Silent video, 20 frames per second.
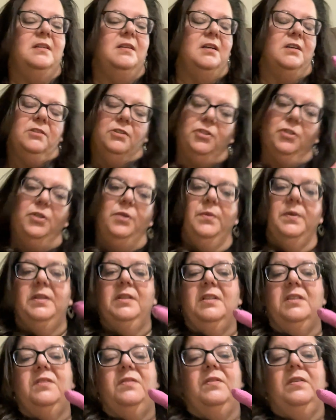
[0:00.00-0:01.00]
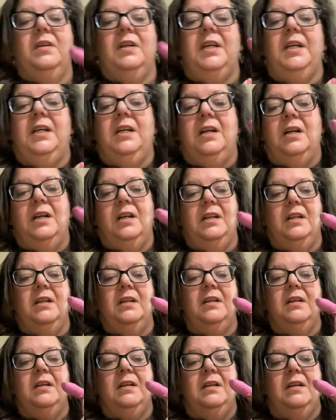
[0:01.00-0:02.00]
I'll show you on this. I cut
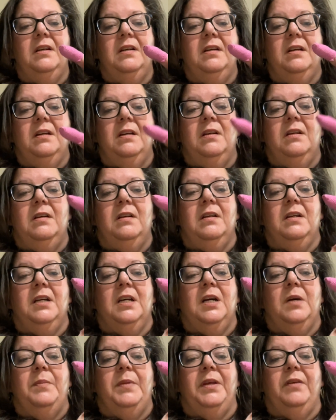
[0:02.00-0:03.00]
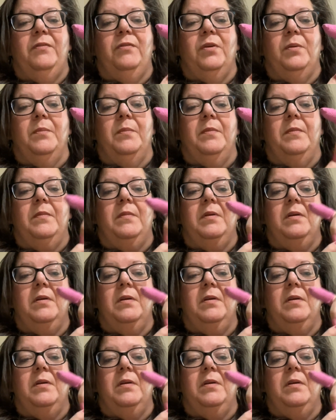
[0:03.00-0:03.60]
coming from